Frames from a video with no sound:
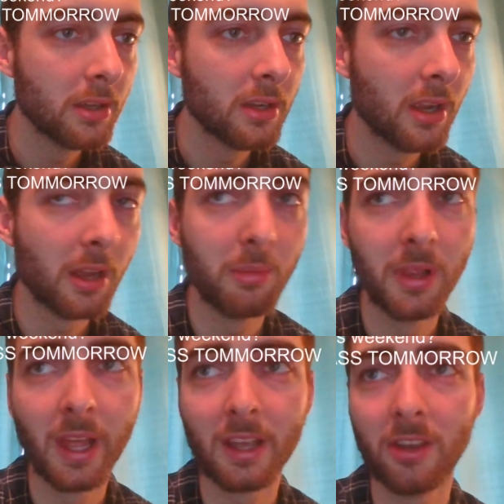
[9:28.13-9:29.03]
I'm going to be
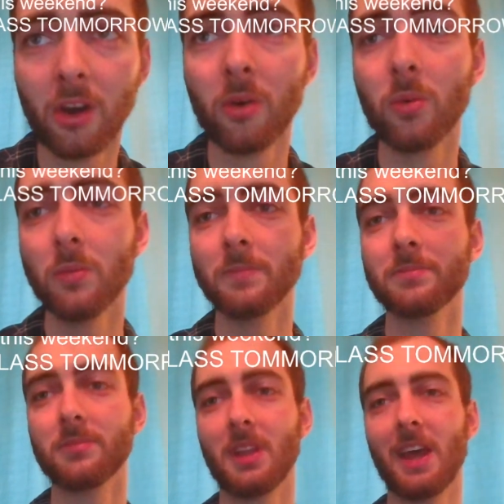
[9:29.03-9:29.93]
like, yo,
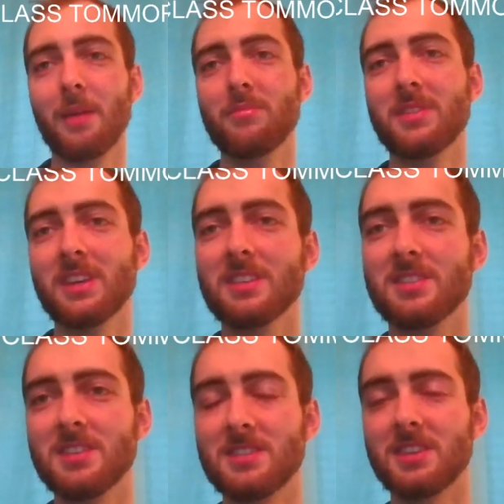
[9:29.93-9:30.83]

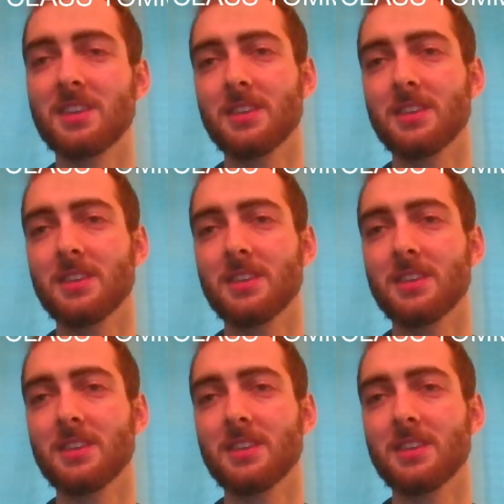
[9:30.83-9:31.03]
MDZZ.